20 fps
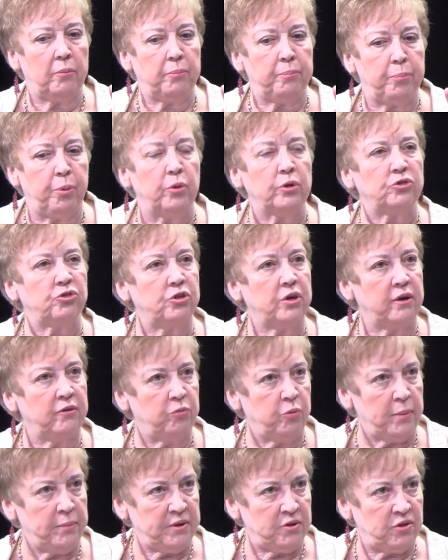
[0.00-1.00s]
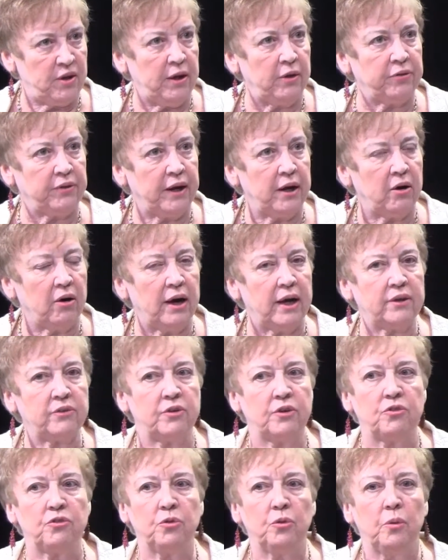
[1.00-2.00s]
portion of women's health care,
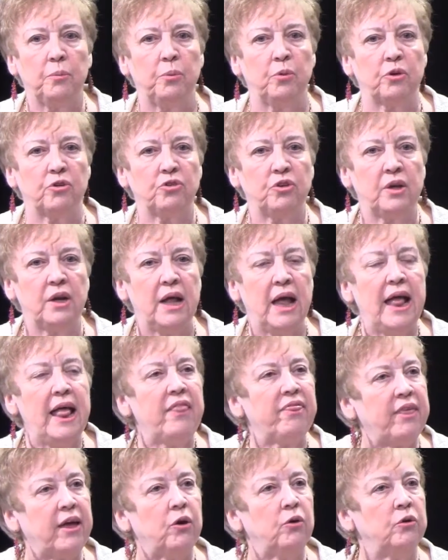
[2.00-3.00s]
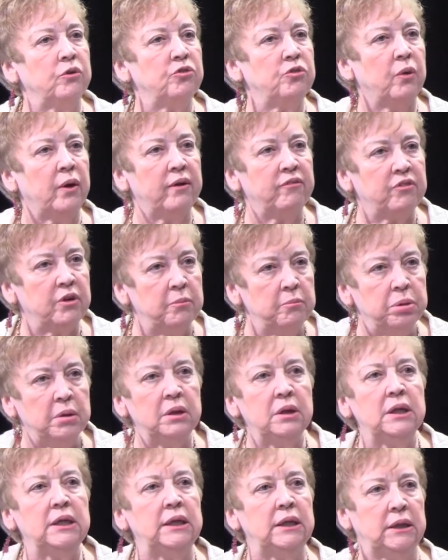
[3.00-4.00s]
access to abortion, they also have
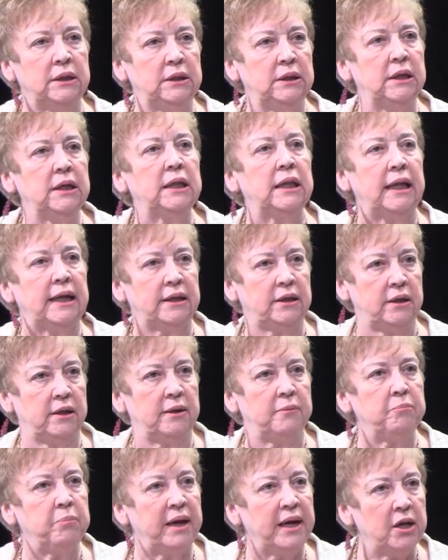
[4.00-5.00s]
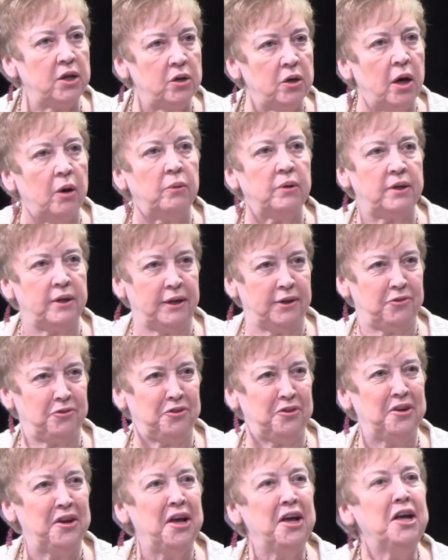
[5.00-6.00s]
completely neglected and paid no
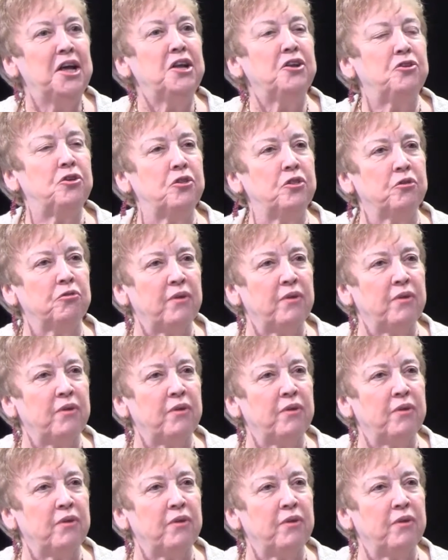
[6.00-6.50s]
attention to the